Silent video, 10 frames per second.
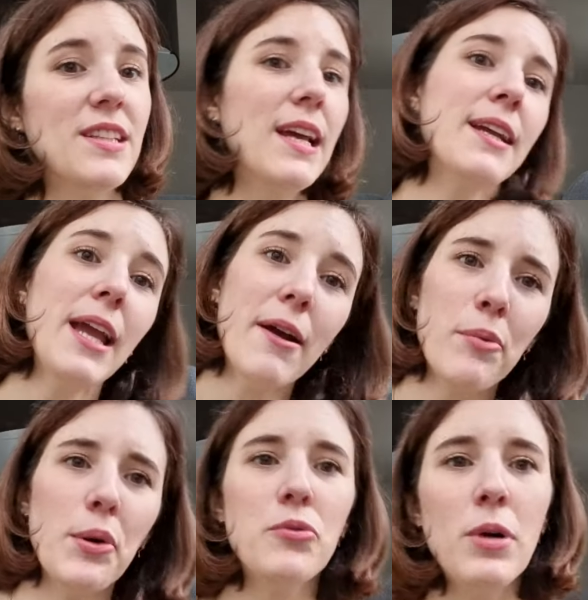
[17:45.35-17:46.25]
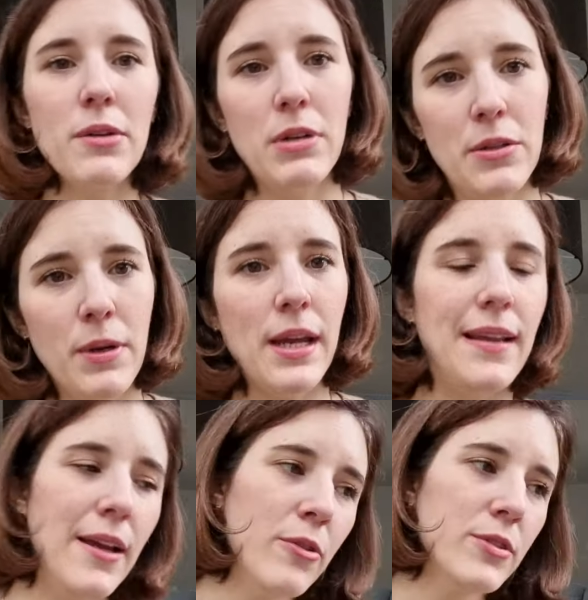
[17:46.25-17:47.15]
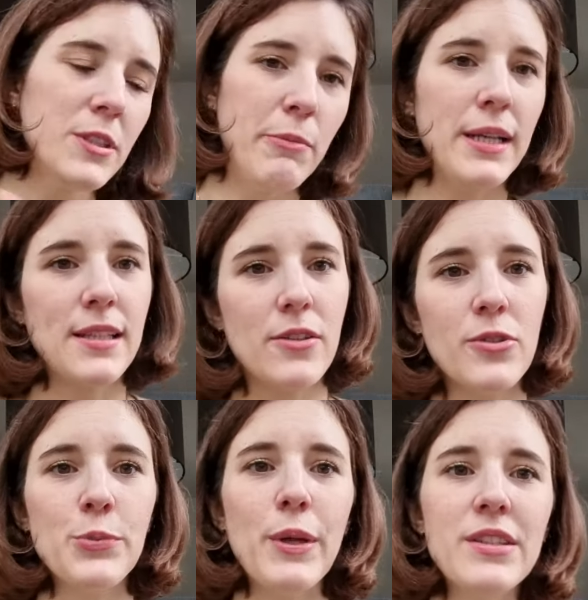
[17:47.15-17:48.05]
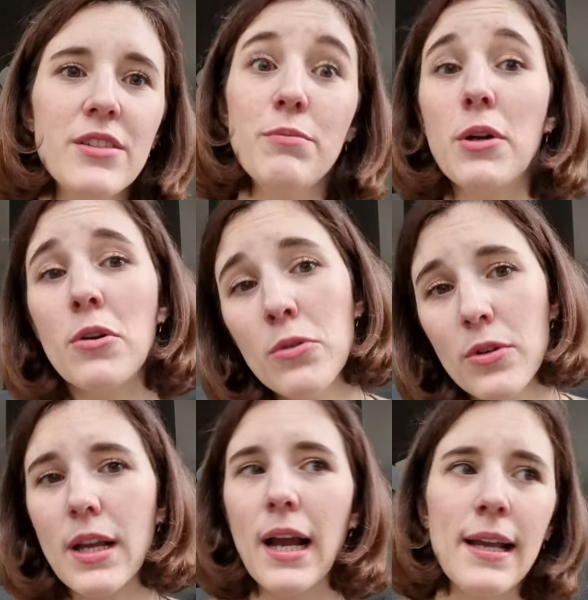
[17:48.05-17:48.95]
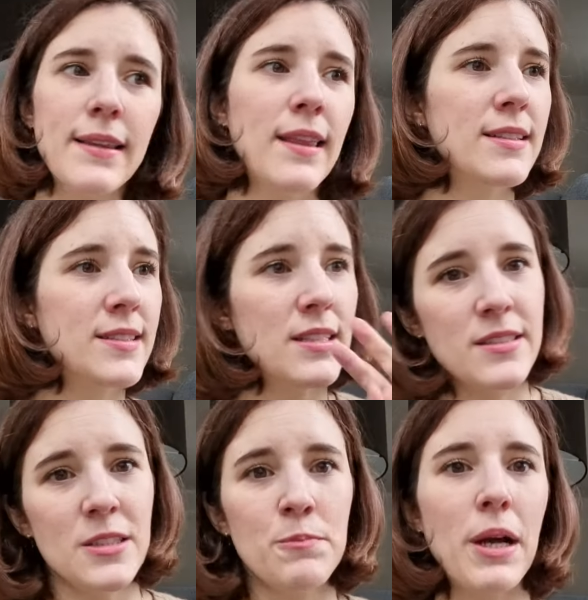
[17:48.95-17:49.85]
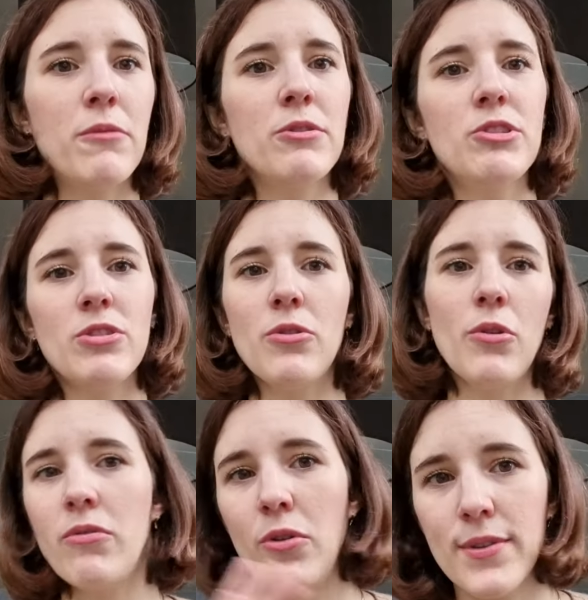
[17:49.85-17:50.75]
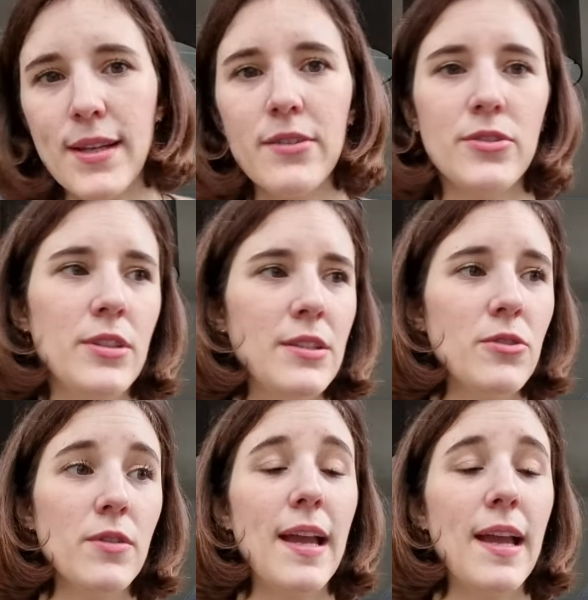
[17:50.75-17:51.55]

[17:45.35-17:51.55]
They're like, yeah, wait, I know these bags are so expensive, but look, they steal this bag which is under 4,000 and so on.